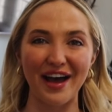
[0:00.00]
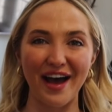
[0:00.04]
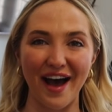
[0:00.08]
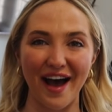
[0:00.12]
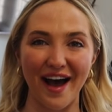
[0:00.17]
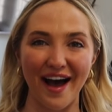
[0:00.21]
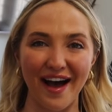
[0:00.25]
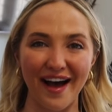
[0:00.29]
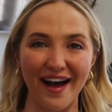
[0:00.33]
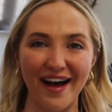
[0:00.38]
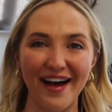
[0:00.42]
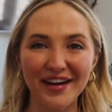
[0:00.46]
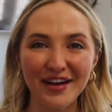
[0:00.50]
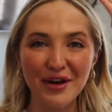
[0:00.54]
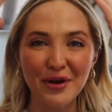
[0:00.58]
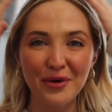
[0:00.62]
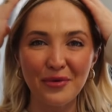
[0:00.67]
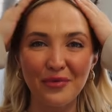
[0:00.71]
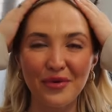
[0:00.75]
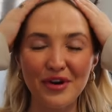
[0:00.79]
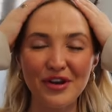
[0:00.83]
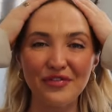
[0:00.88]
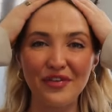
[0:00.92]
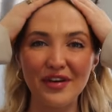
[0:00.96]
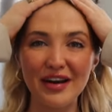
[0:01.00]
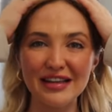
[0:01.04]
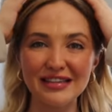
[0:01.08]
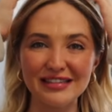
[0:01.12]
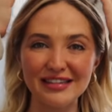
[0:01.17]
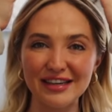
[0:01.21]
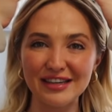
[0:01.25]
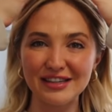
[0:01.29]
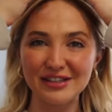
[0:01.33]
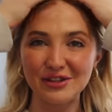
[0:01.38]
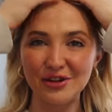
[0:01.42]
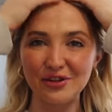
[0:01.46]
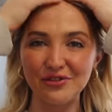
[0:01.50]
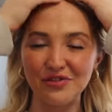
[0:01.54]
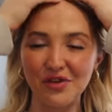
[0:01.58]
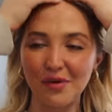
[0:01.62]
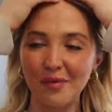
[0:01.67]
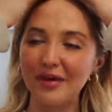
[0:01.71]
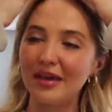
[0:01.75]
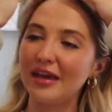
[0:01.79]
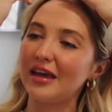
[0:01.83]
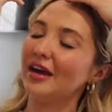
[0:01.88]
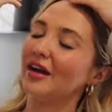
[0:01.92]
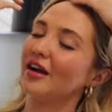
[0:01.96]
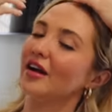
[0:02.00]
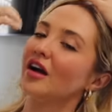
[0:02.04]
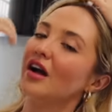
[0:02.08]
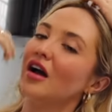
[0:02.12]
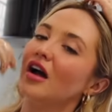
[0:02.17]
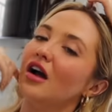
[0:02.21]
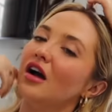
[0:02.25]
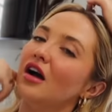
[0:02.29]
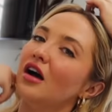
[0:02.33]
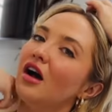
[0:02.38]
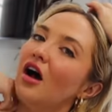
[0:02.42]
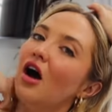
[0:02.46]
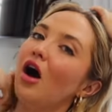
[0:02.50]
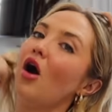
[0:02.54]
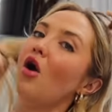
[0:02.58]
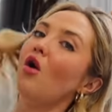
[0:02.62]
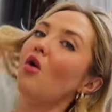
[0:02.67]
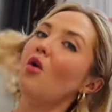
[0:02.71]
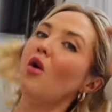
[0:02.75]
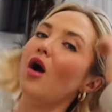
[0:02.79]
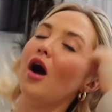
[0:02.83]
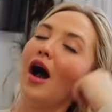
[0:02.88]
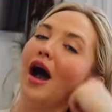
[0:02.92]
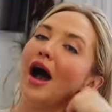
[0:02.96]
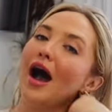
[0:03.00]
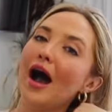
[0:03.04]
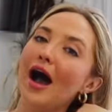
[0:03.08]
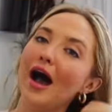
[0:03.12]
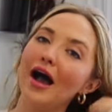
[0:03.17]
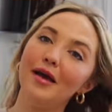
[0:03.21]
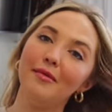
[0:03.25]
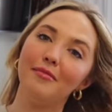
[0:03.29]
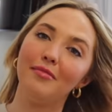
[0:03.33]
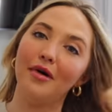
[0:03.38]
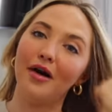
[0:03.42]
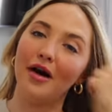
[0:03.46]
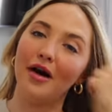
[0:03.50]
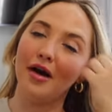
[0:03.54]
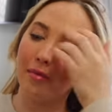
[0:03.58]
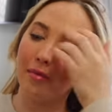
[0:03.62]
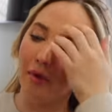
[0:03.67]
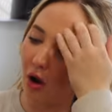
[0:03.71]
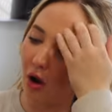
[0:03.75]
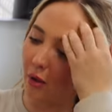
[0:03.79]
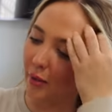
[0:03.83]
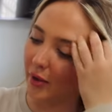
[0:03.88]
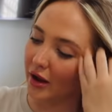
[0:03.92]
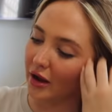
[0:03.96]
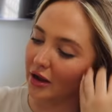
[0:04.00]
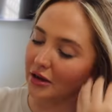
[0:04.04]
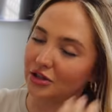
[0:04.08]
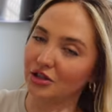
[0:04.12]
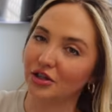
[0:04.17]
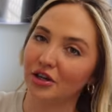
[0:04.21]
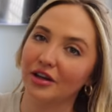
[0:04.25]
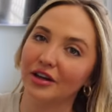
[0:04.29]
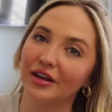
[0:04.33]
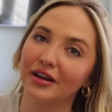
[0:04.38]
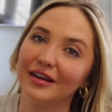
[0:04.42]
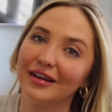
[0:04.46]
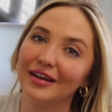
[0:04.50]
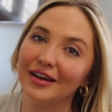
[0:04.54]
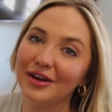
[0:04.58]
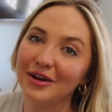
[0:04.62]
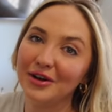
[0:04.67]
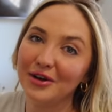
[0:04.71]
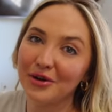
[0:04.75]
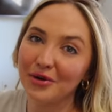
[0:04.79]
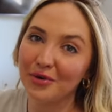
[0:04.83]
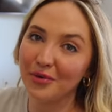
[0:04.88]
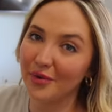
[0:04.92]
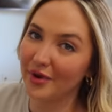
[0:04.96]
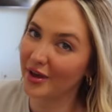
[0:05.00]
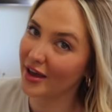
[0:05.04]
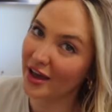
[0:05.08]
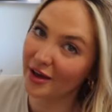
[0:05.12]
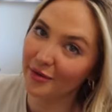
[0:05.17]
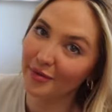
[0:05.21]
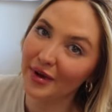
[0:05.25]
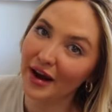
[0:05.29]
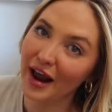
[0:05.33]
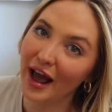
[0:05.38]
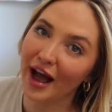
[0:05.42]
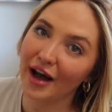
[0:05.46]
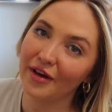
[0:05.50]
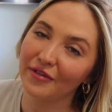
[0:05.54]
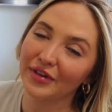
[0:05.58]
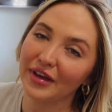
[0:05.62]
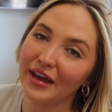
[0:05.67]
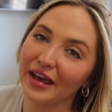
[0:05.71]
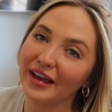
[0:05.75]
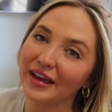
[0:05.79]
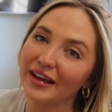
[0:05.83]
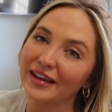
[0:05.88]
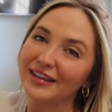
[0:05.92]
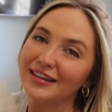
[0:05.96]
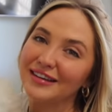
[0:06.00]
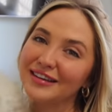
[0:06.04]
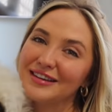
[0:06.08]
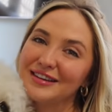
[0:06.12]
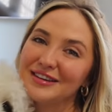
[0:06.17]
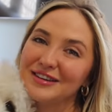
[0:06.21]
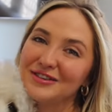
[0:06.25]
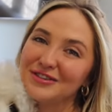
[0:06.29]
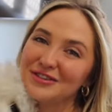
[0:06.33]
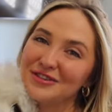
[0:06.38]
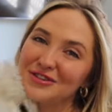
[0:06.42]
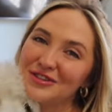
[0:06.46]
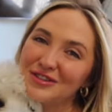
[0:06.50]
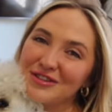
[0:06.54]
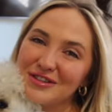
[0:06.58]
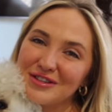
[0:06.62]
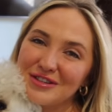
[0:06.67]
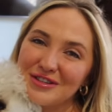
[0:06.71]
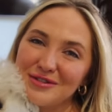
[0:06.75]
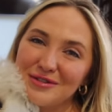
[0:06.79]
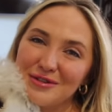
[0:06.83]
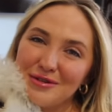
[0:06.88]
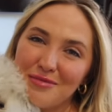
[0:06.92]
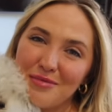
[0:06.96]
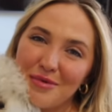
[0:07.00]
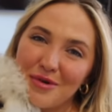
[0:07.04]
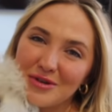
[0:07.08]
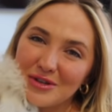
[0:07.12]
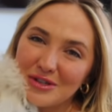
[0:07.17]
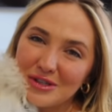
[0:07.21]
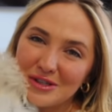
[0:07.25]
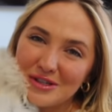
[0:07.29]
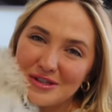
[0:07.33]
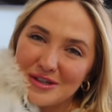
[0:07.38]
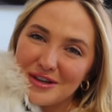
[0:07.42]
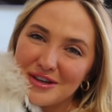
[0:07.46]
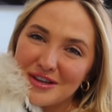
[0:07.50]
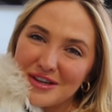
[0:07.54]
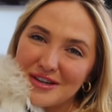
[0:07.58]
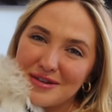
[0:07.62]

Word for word: Uh, what if I just like start filming here? Oh, hi, bub. Oh my gosh. We have been having just the most